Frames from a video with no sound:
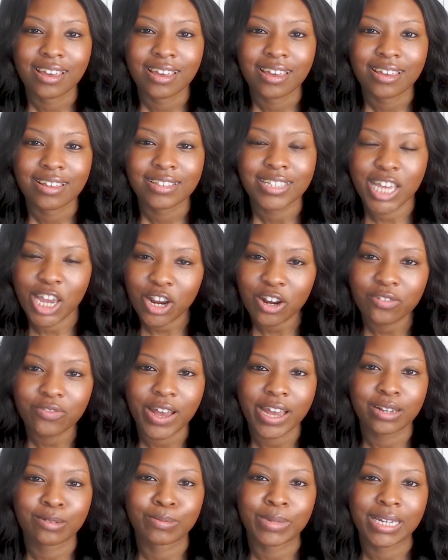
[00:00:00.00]

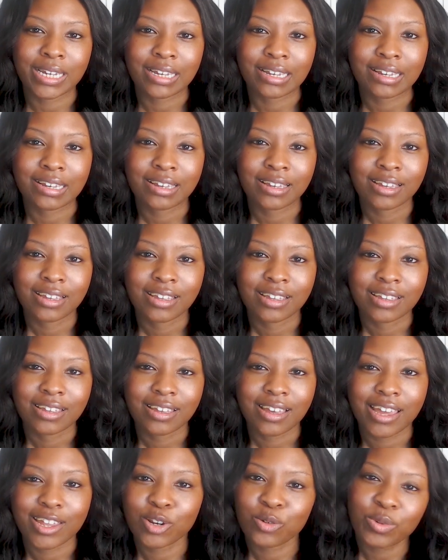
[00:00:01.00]
terrified me.
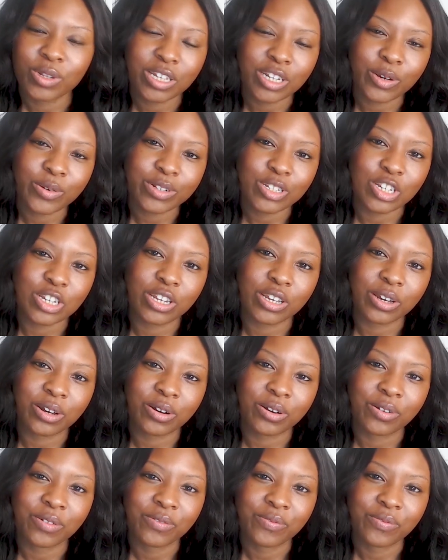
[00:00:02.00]
I didn't really know what to do.